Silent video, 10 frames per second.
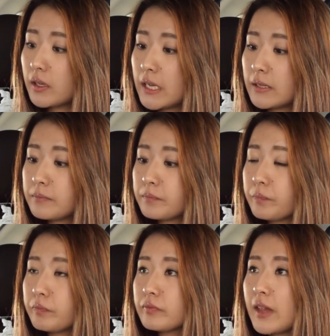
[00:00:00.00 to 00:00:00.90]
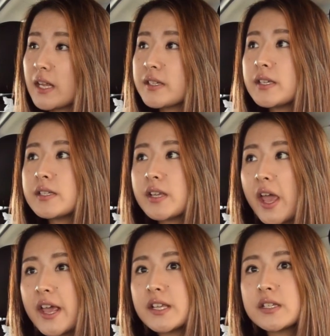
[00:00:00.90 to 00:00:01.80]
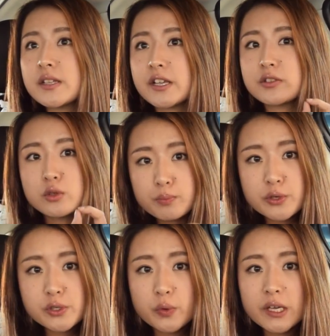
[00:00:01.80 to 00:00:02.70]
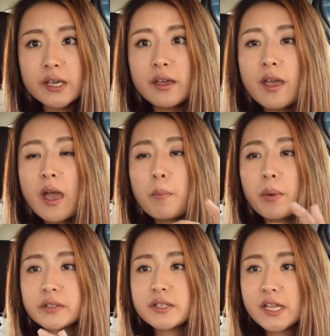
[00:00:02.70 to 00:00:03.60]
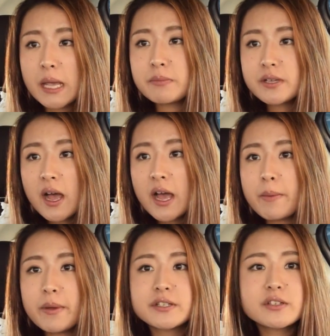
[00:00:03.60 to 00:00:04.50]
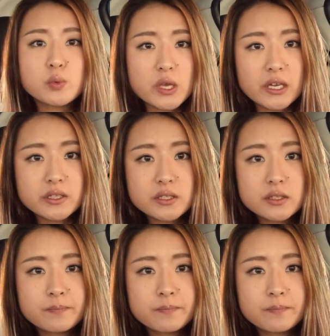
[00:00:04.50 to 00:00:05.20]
It doesn't taste like super sweet, but at the same time, it's sweet.